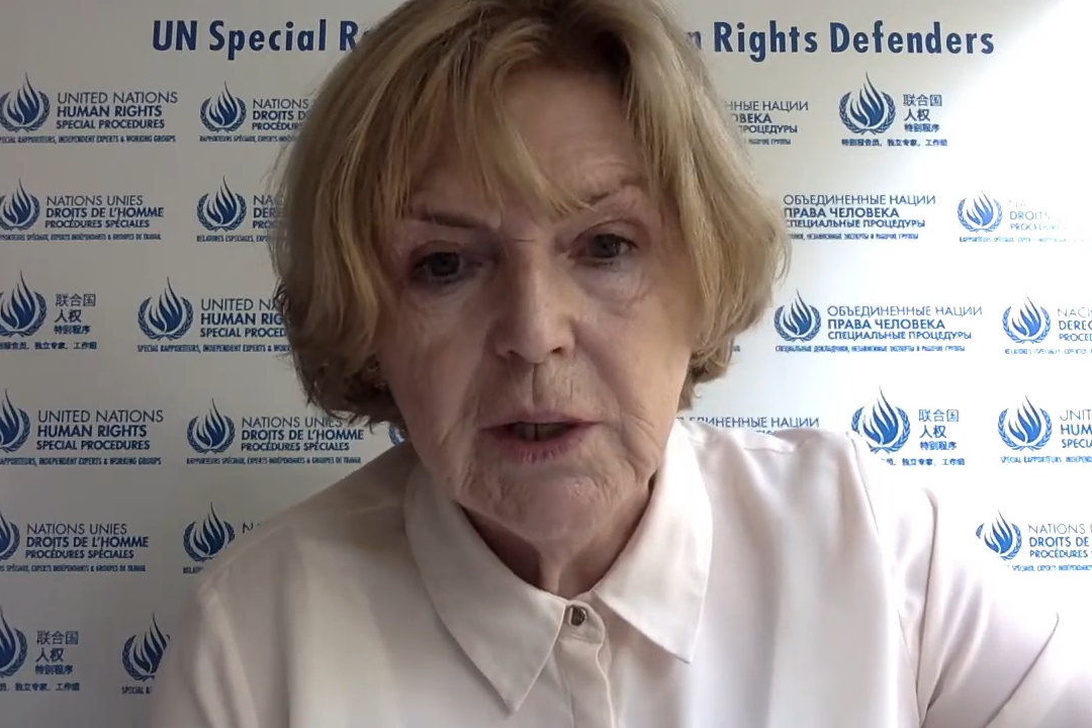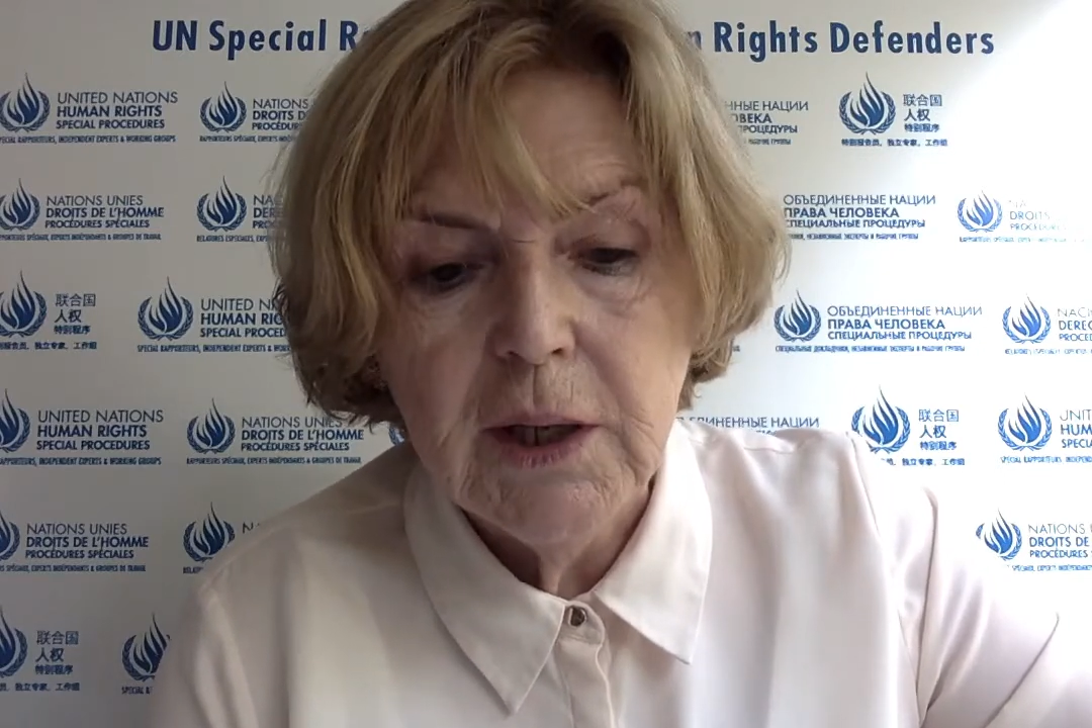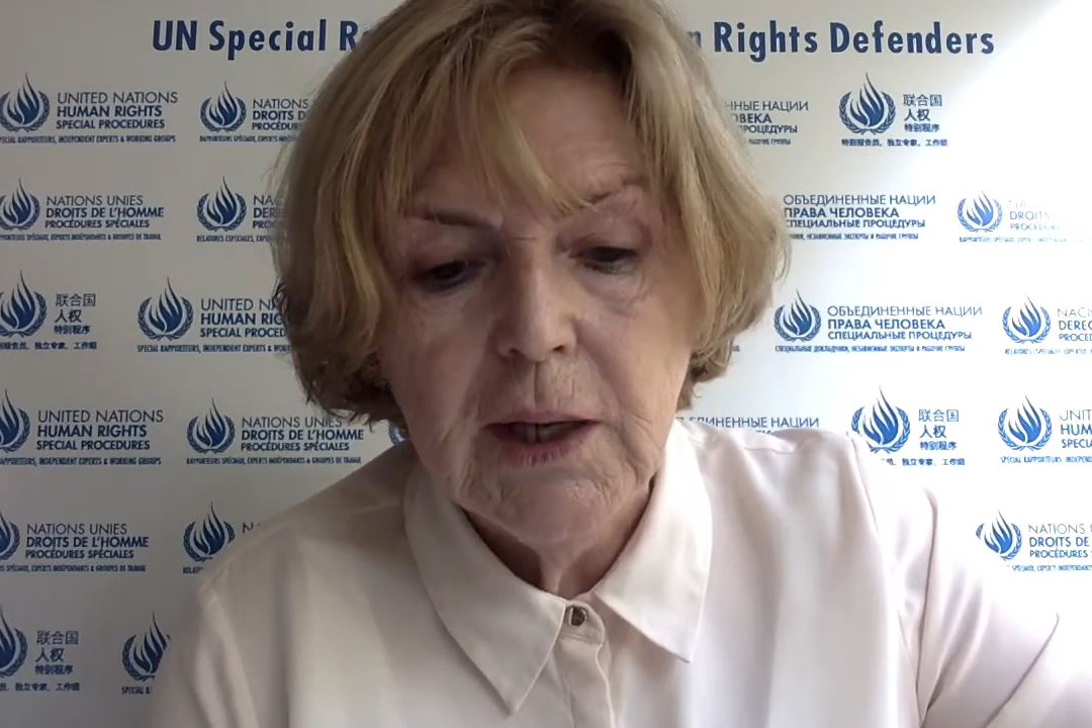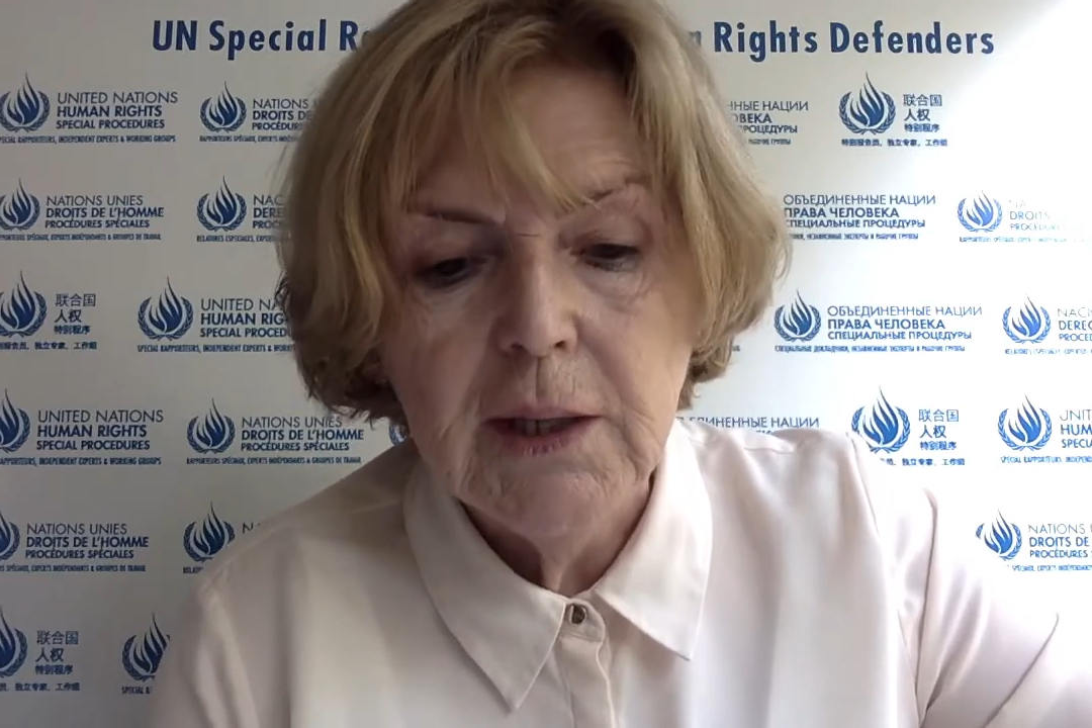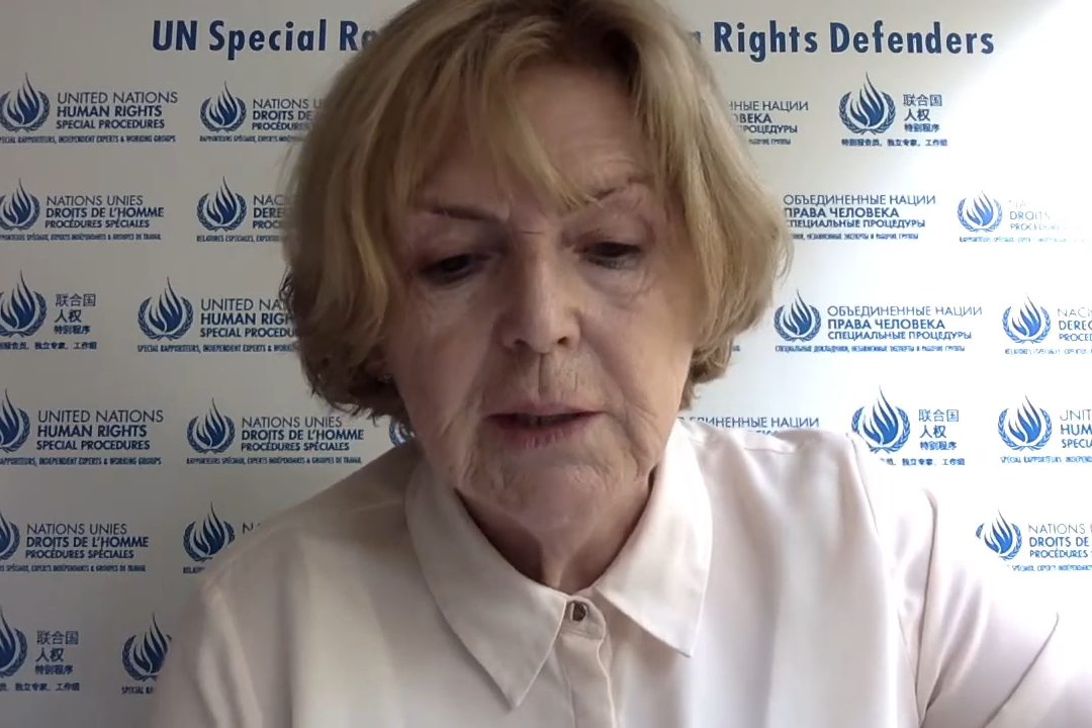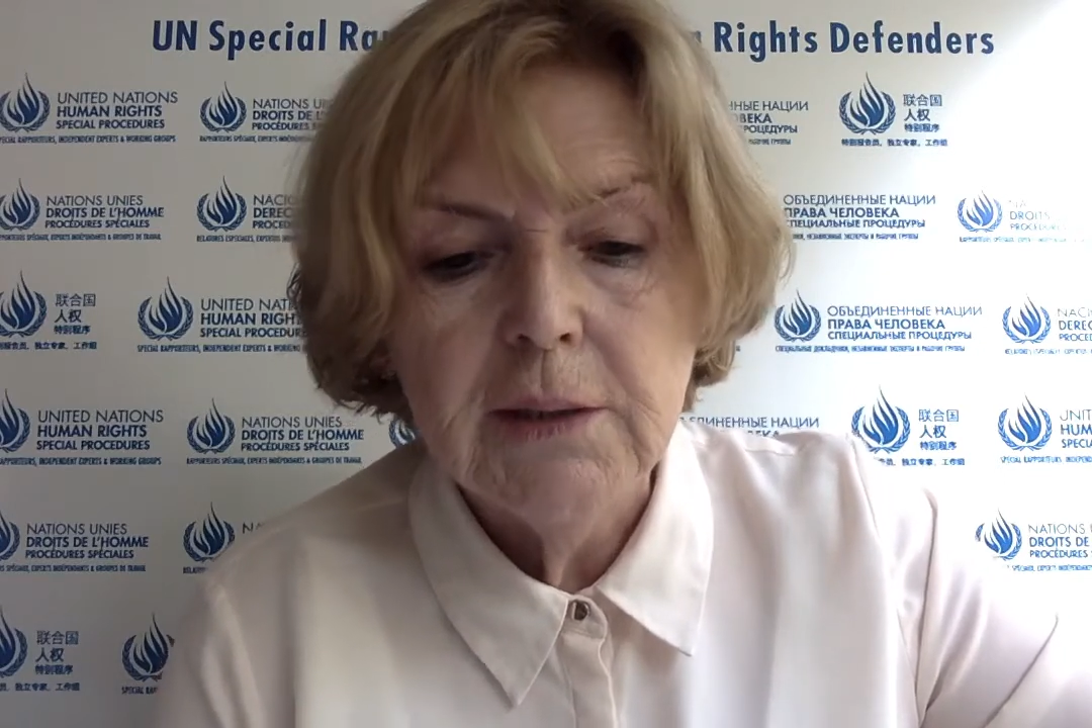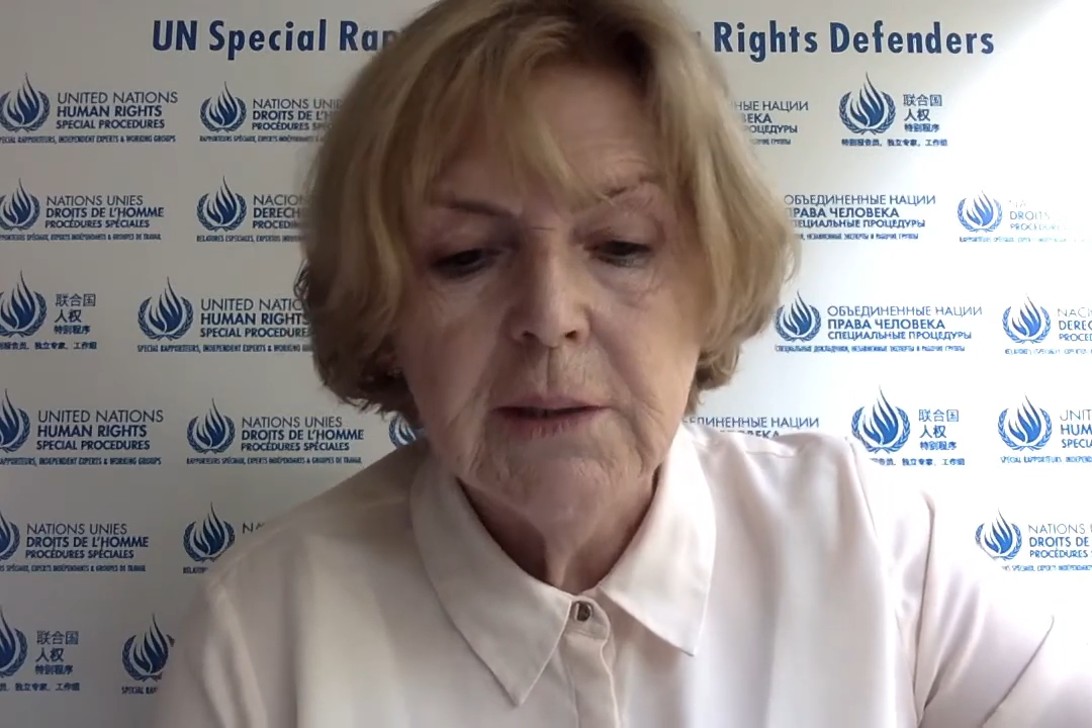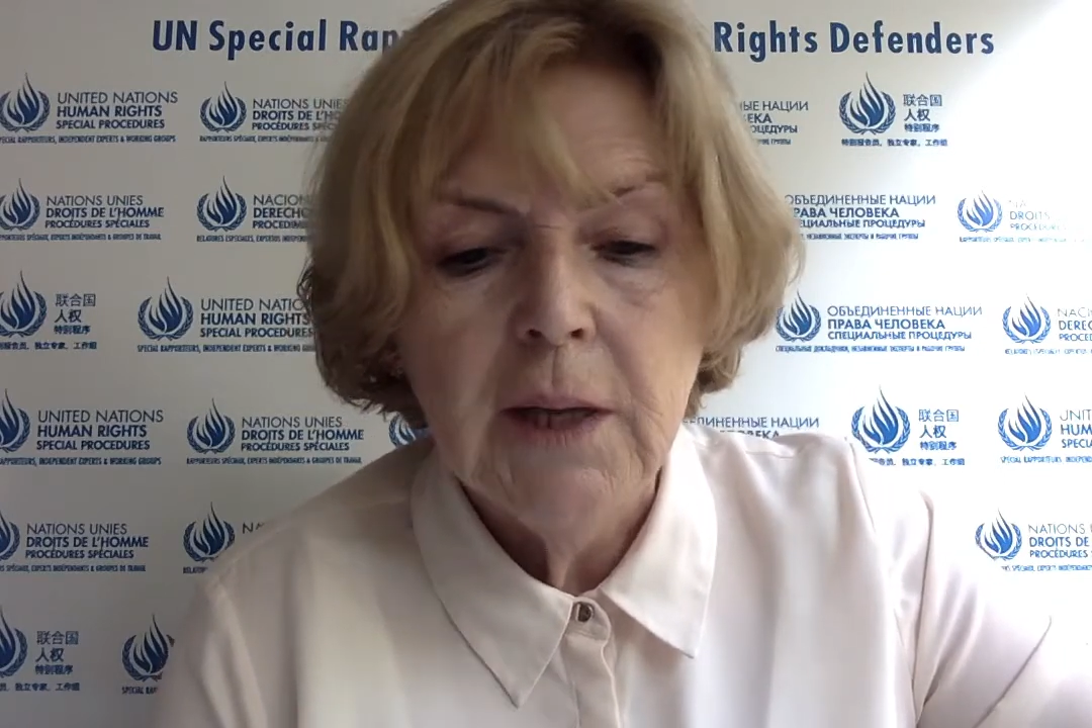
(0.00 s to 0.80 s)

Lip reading: killings,